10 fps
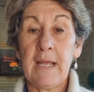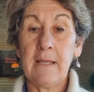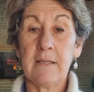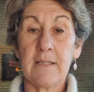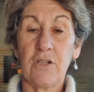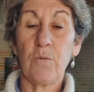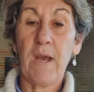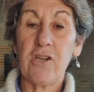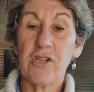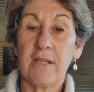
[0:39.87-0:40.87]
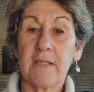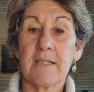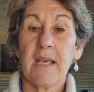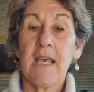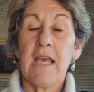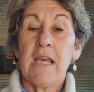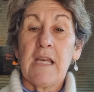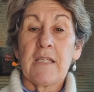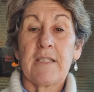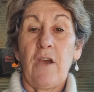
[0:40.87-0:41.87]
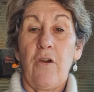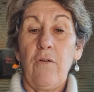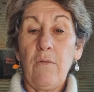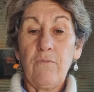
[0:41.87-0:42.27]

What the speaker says: situations. So